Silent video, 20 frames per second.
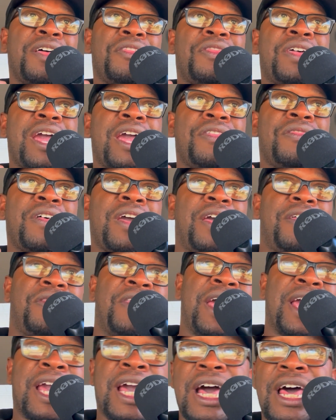
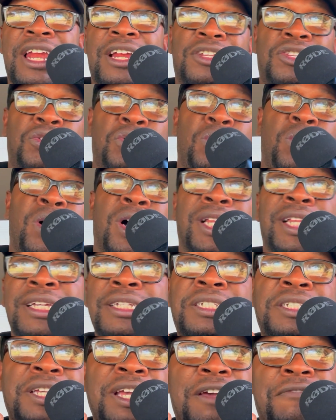kind of toil
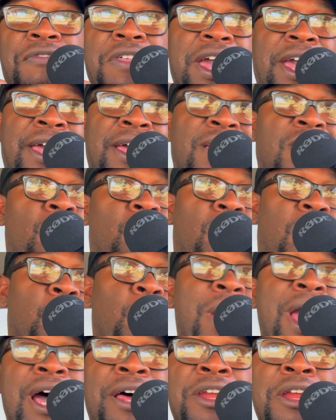and see if they can go
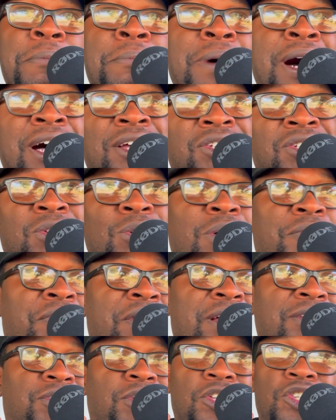around the monster, if
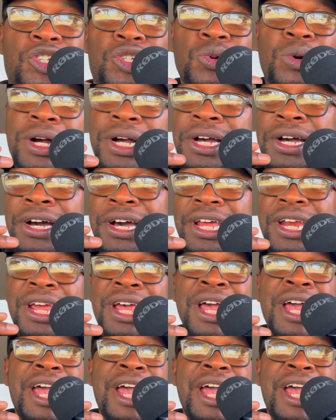there's a shortcut,